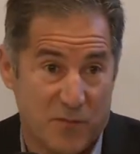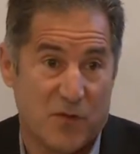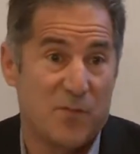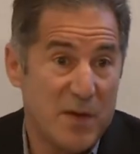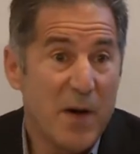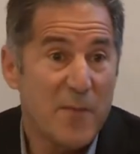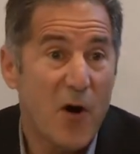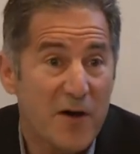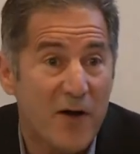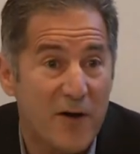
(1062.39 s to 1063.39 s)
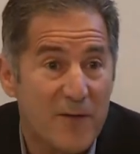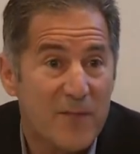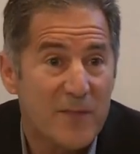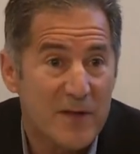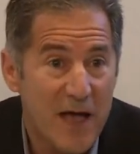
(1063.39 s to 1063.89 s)
to be my partner,
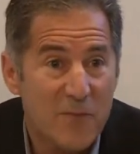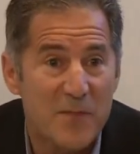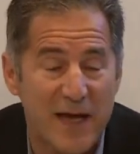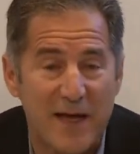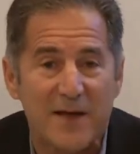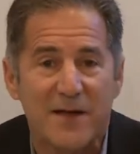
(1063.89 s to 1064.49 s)
to help me.